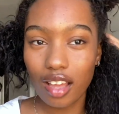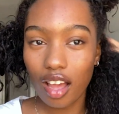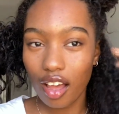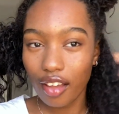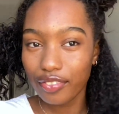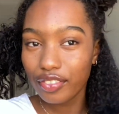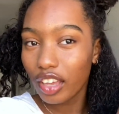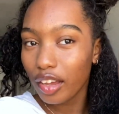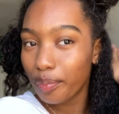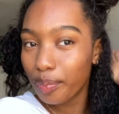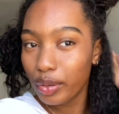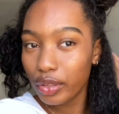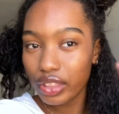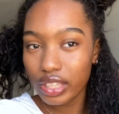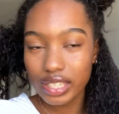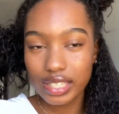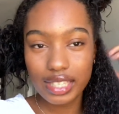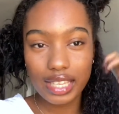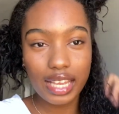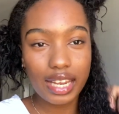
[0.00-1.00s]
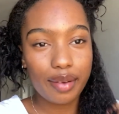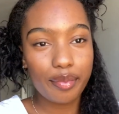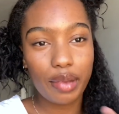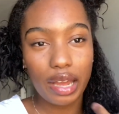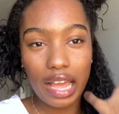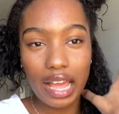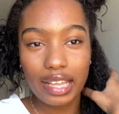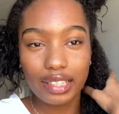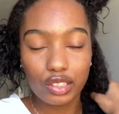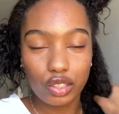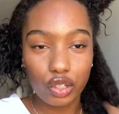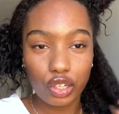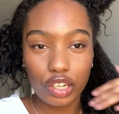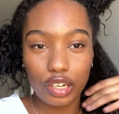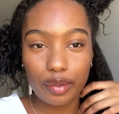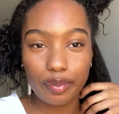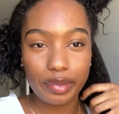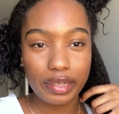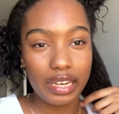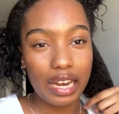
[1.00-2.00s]
After I put this in, my hair's not
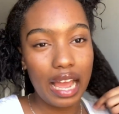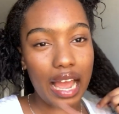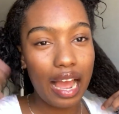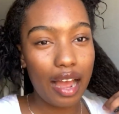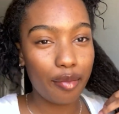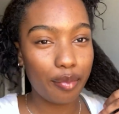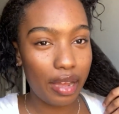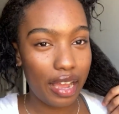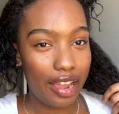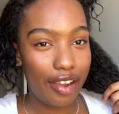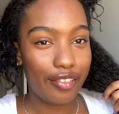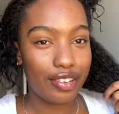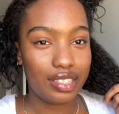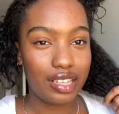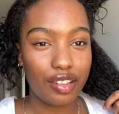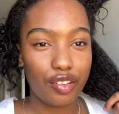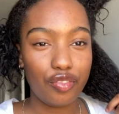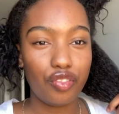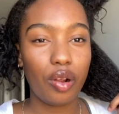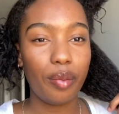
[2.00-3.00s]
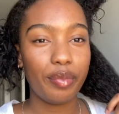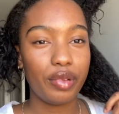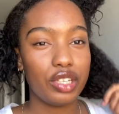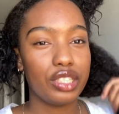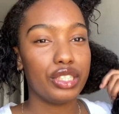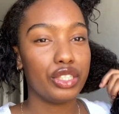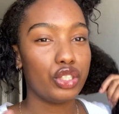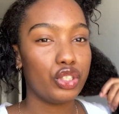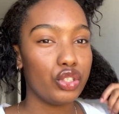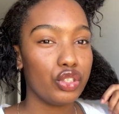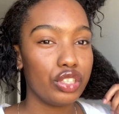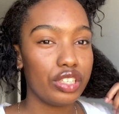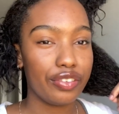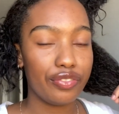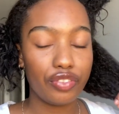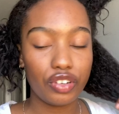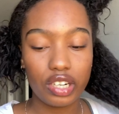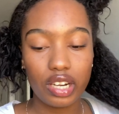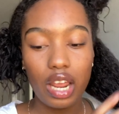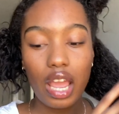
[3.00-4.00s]
going to be like how my hair is at the front because it's two
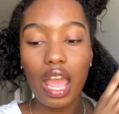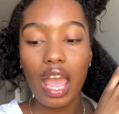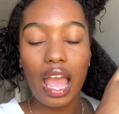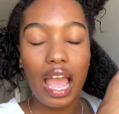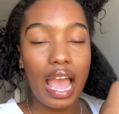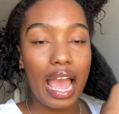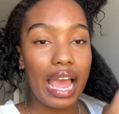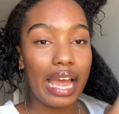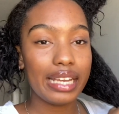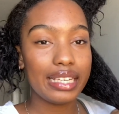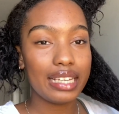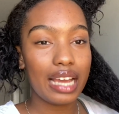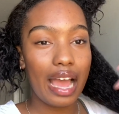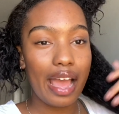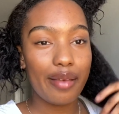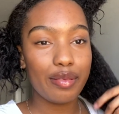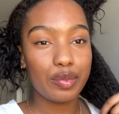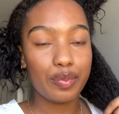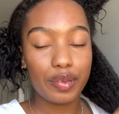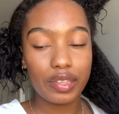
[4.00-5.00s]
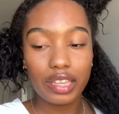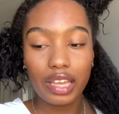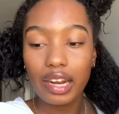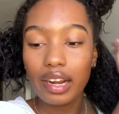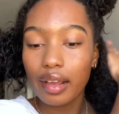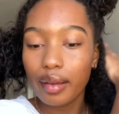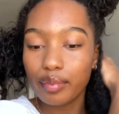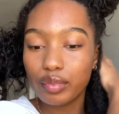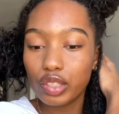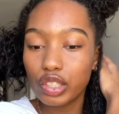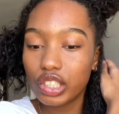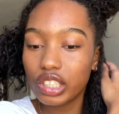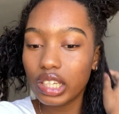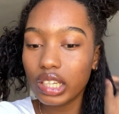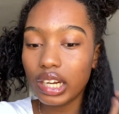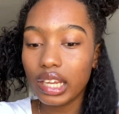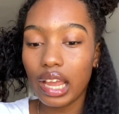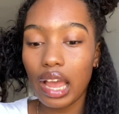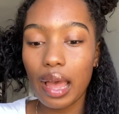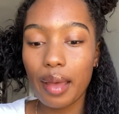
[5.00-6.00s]
different hair types. But then I'm just
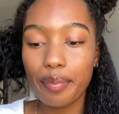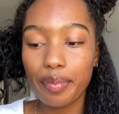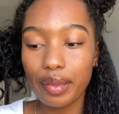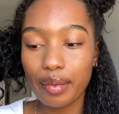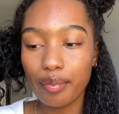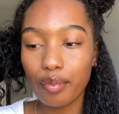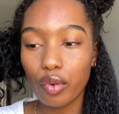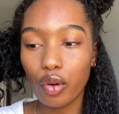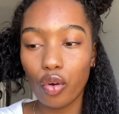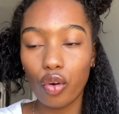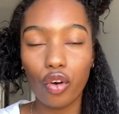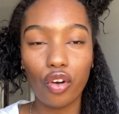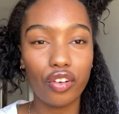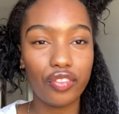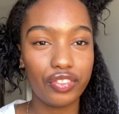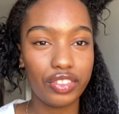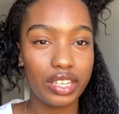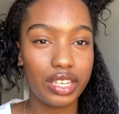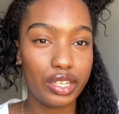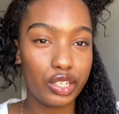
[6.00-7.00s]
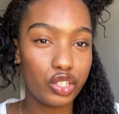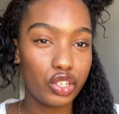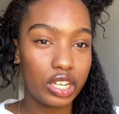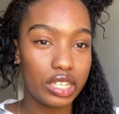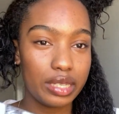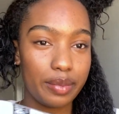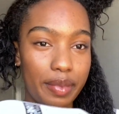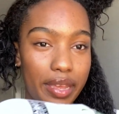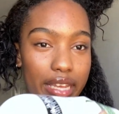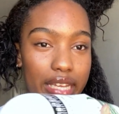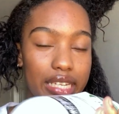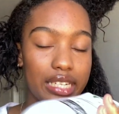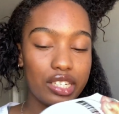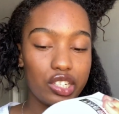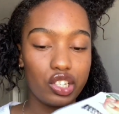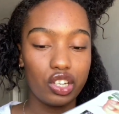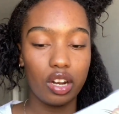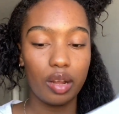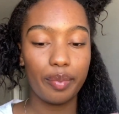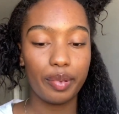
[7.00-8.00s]
going to get a bit more of the Tresemme
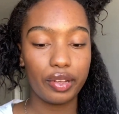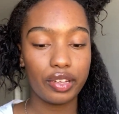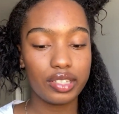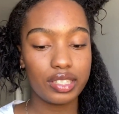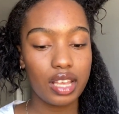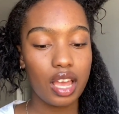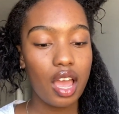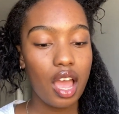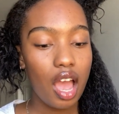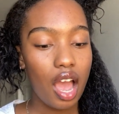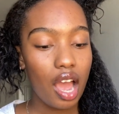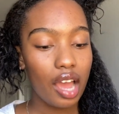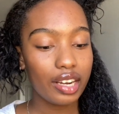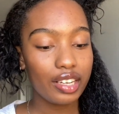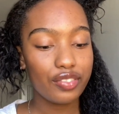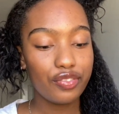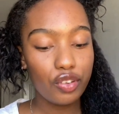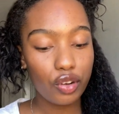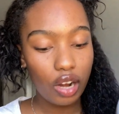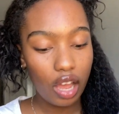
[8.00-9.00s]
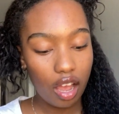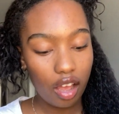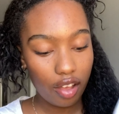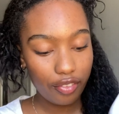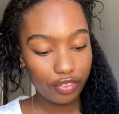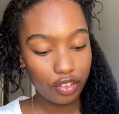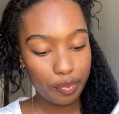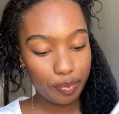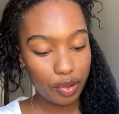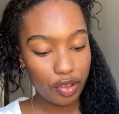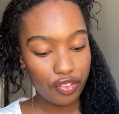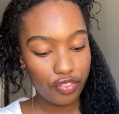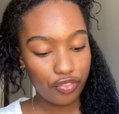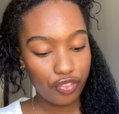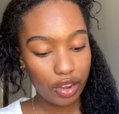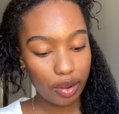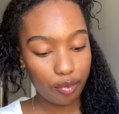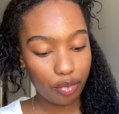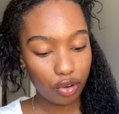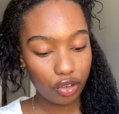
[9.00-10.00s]
conditioner, because I just feel like after I put a
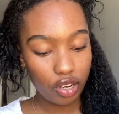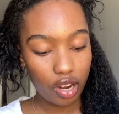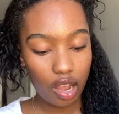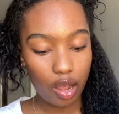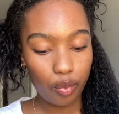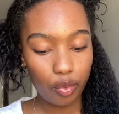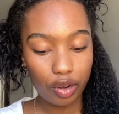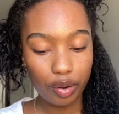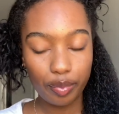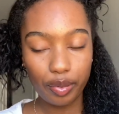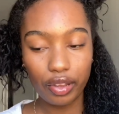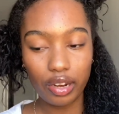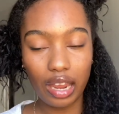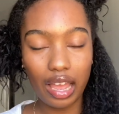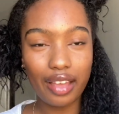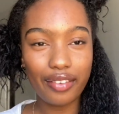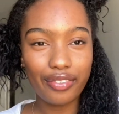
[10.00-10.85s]
thick product, I want to put like a